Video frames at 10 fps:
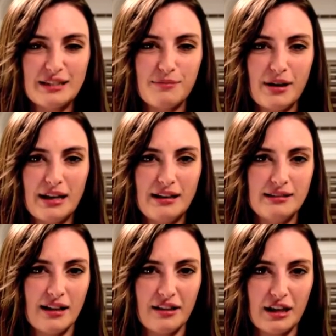as many
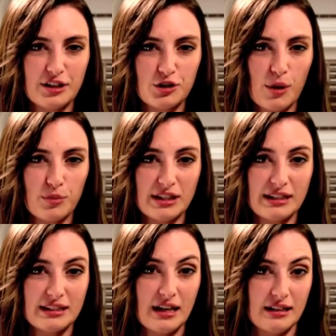delegates to represent
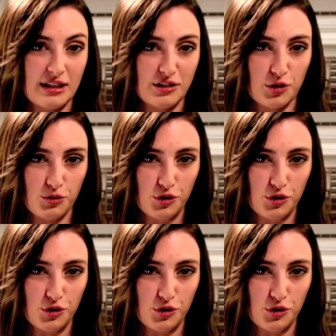the state as they so